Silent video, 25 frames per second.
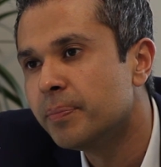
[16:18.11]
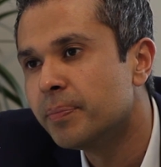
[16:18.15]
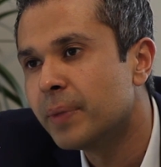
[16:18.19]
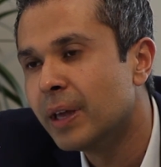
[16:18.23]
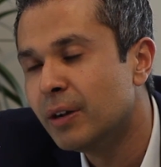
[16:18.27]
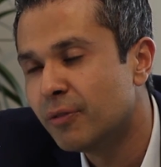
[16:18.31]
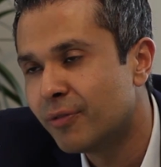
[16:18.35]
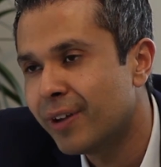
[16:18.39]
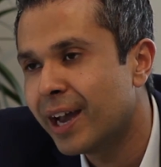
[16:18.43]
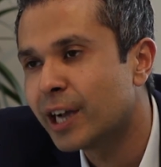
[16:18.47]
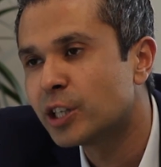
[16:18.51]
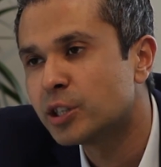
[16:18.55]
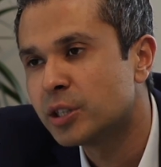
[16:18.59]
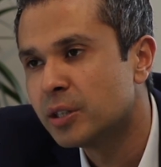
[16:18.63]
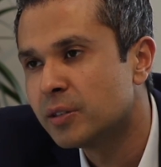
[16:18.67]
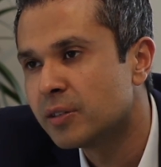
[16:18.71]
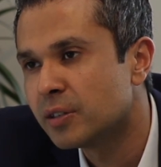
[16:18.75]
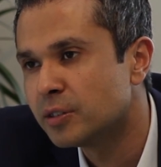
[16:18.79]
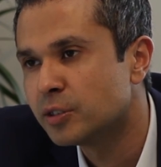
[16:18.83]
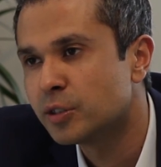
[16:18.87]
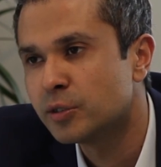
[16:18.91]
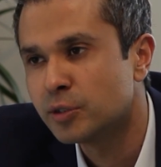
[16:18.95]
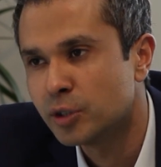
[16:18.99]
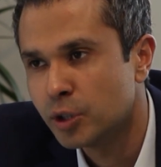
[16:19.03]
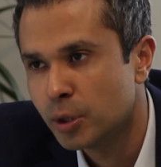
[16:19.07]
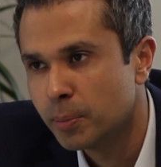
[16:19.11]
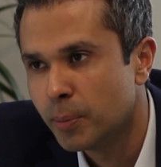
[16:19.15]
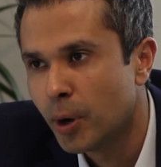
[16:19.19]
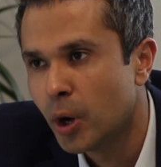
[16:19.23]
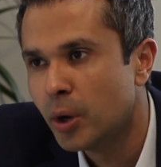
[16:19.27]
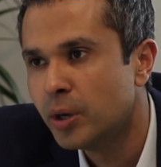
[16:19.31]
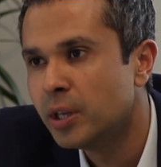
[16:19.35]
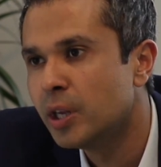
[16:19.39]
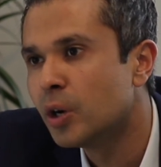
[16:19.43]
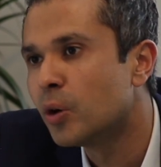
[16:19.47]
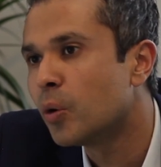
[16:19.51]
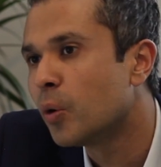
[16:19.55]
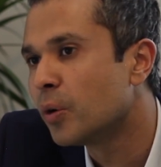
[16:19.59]
infections such as
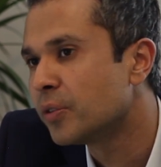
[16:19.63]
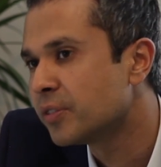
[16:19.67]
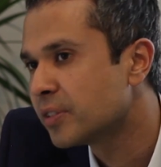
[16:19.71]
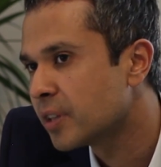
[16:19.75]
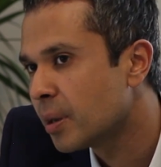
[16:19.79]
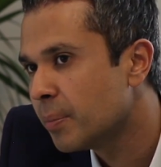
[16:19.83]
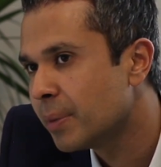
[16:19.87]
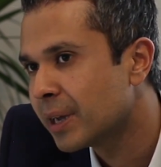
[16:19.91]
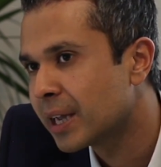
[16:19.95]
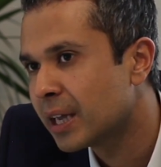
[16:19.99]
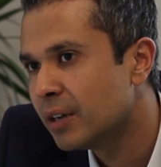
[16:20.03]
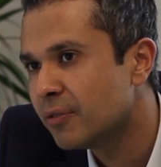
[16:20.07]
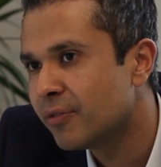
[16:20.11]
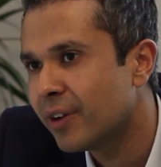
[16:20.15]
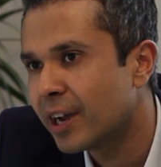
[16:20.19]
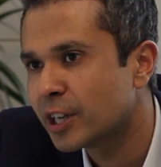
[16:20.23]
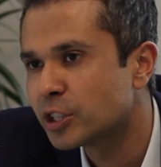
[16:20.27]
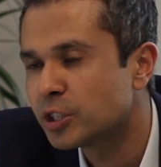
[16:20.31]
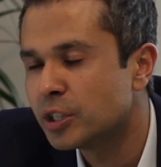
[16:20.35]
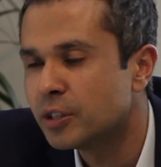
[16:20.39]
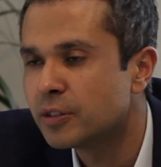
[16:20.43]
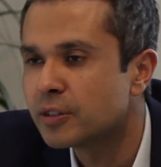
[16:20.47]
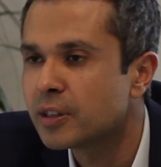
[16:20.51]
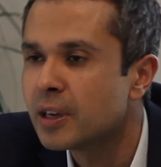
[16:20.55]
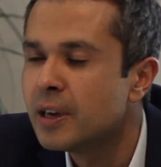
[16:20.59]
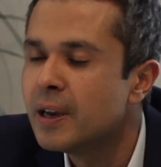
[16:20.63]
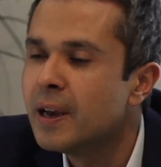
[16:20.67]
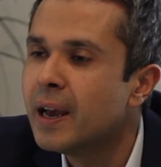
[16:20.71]
pneumonia or stomach infections,